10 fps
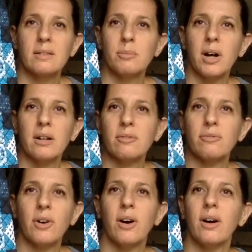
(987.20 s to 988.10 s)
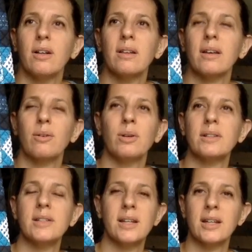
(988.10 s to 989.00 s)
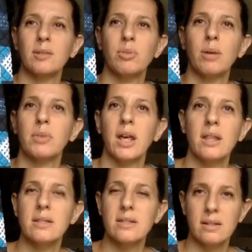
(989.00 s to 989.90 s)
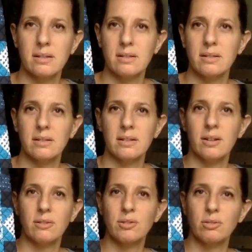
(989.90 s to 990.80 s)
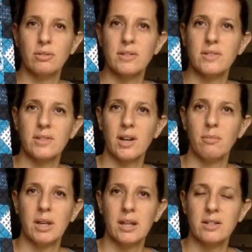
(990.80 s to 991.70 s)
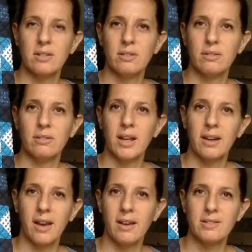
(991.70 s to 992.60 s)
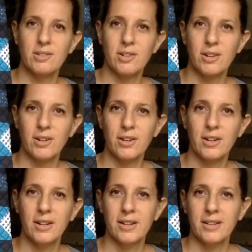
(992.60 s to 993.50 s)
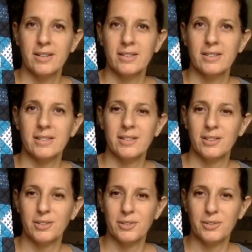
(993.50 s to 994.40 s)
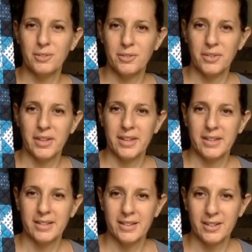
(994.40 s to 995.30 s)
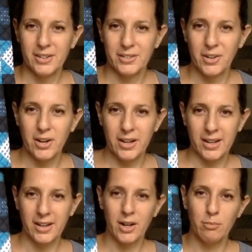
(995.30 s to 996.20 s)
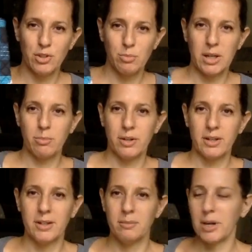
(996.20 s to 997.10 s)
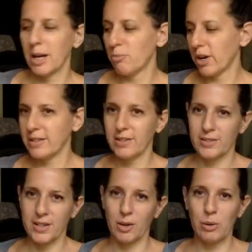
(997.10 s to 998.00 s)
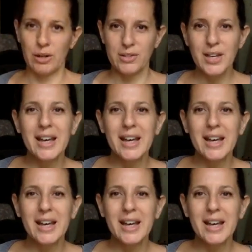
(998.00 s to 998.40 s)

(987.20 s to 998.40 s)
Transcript: part of fall, quilting and pumpkins, and you know tourists coming to Lancaster to you know go out get Amish people and buy pretzels and quilts.